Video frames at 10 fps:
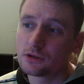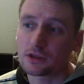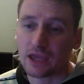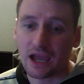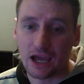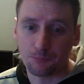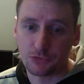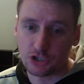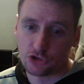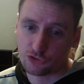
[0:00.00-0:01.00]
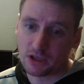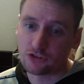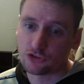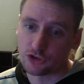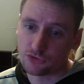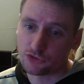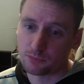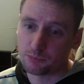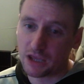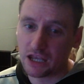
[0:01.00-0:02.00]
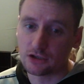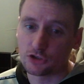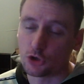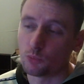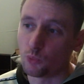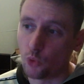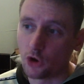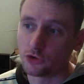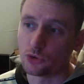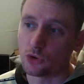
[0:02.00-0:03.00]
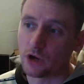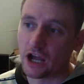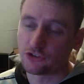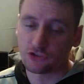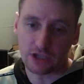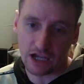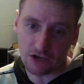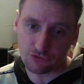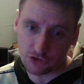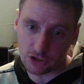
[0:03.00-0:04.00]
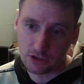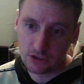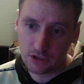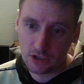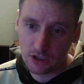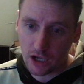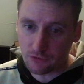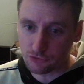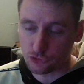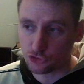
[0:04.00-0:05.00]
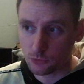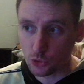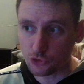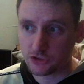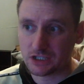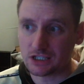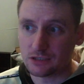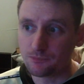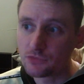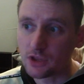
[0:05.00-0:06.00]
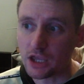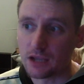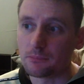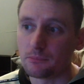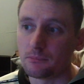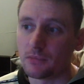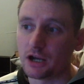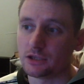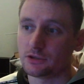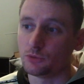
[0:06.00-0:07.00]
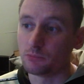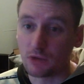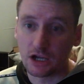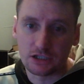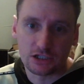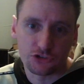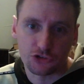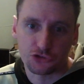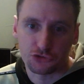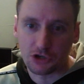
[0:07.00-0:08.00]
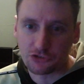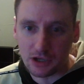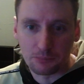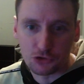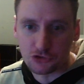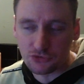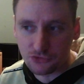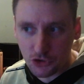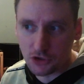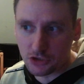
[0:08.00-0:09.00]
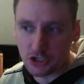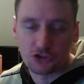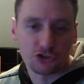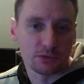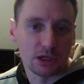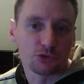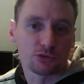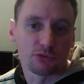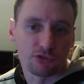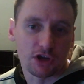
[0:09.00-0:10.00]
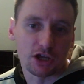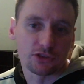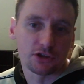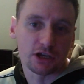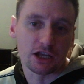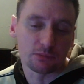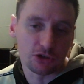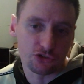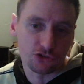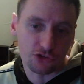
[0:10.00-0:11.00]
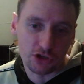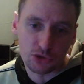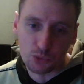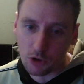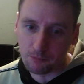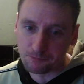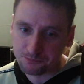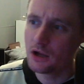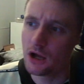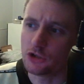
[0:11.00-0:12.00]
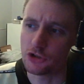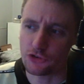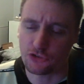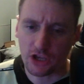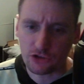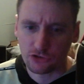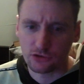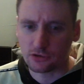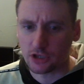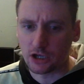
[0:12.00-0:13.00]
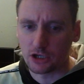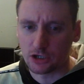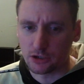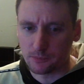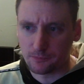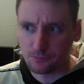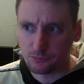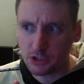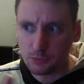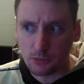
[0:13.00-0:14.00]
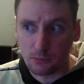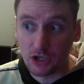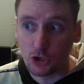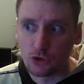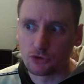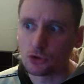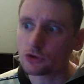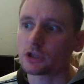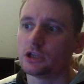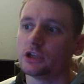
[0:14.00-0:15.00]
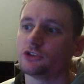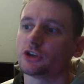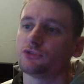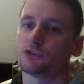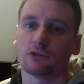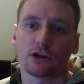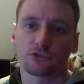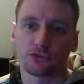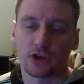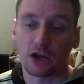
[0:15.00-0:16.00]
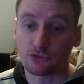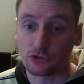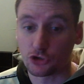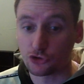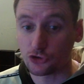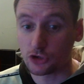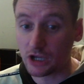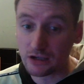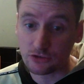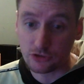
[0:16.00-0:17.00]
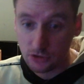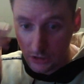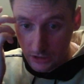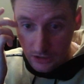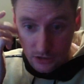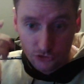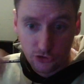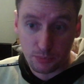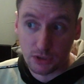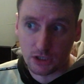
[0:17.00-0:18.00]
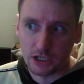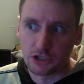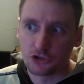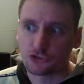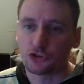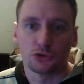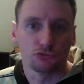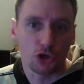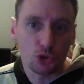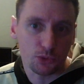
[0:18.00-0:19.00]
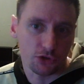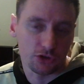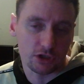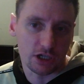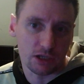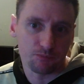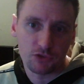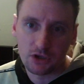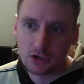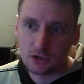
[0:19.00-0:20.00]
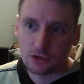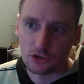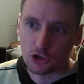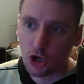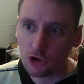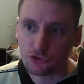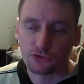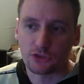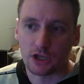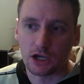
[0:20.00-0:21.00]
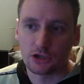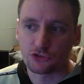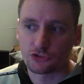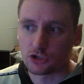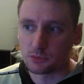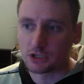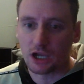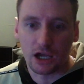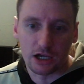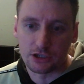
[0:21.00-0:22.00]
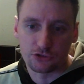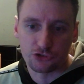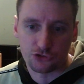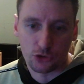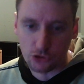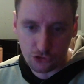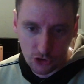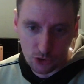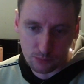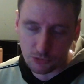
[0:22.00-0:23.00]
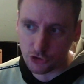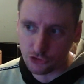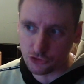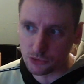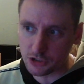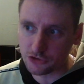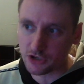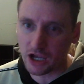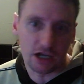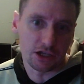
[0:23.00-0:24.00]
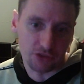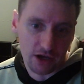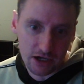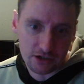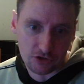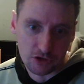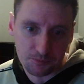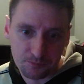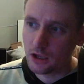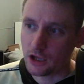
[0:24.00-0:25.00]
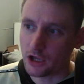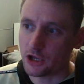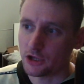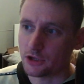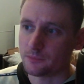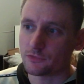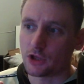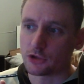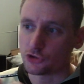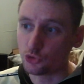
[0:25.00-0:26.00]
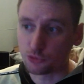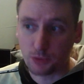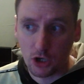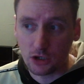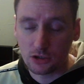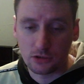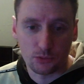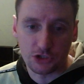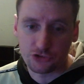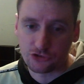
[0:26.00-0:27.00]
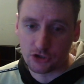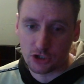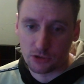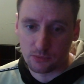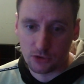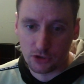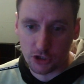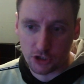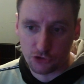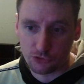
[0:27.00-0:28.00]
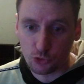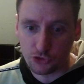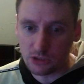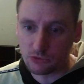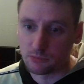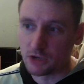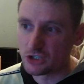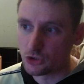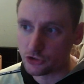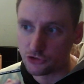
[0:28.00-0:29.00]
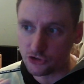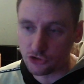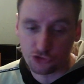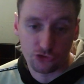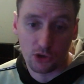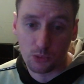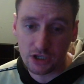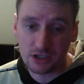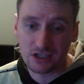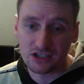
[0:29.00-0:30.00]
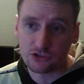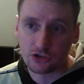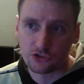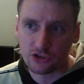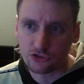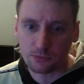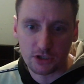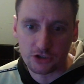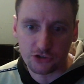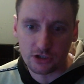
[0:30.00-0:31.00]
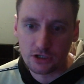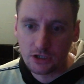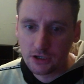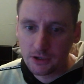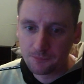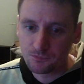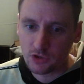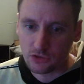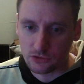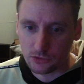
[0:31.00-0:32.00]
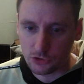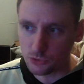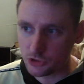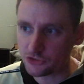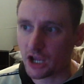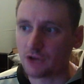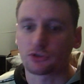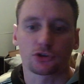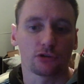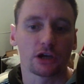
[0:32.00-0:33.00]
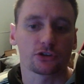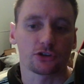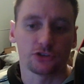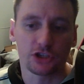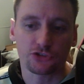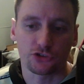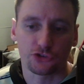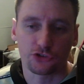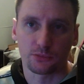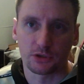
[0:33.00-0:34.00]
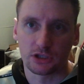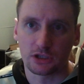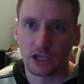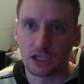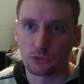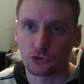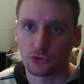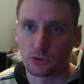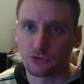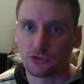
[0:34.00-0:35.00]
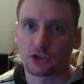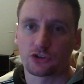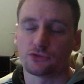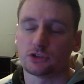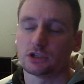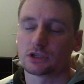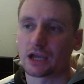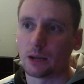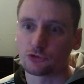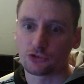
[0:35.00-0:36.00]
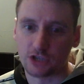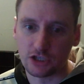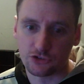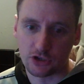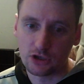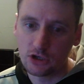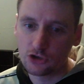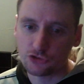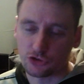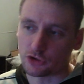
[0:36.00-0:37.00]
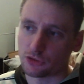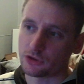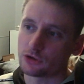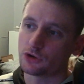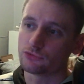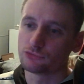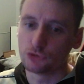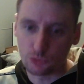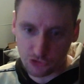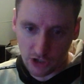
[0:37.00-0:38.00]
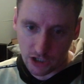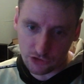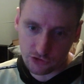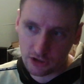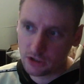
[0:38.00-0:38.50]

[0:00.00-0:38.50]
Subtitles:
can be expensive depending on what you're actually after. And for a small team, you might need to stretch that budget further to be able to provide the animations that you want. Another section that people might overlook is if you're after a certain actor to play a certain role within the game, the cost for that is going to be high just on its own because you need to hire that actor. A huge part, which small teams might not consider straight away, is accessibility. You need to have the correct conditions to be able to effectively capture data. So you got to think of room size,